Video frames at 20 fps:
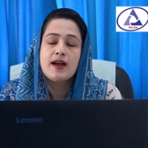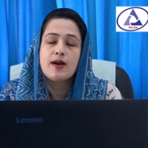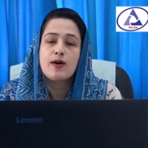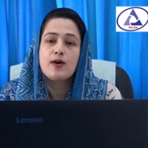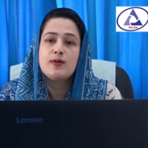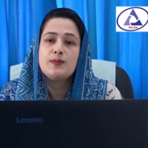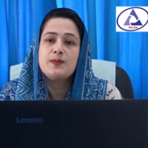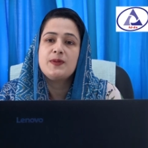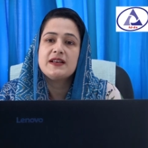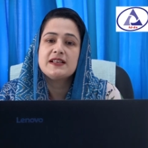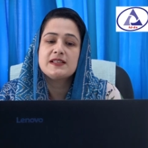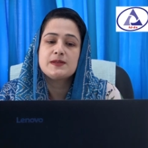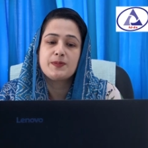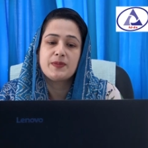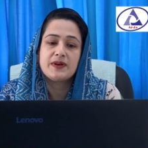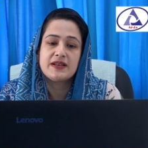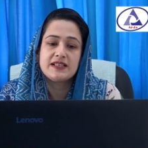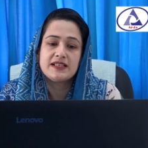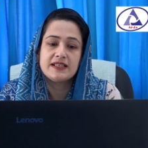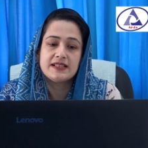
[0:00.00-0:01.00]
complex
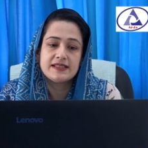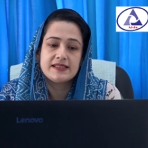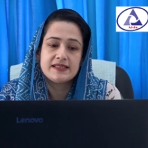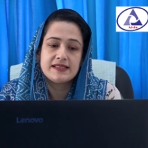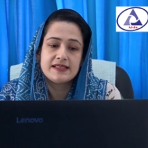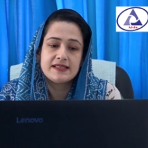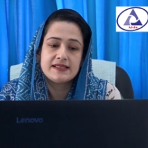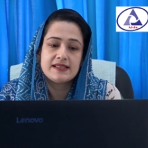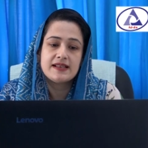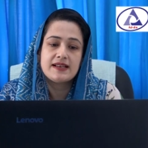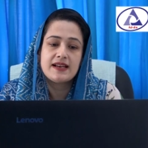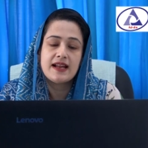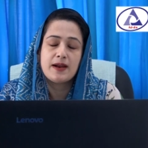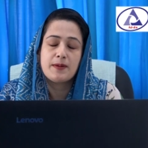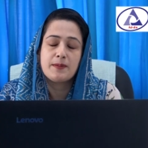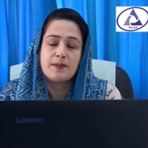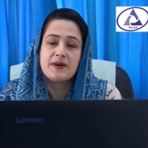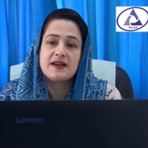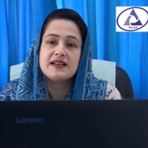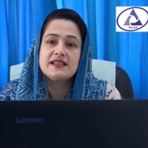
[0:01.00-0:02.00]
partial seizure,
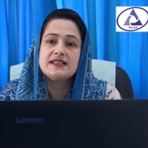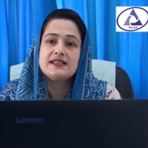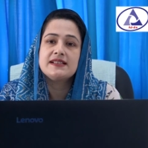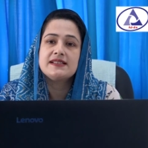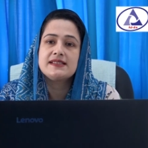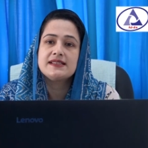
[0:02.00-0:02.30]
and partial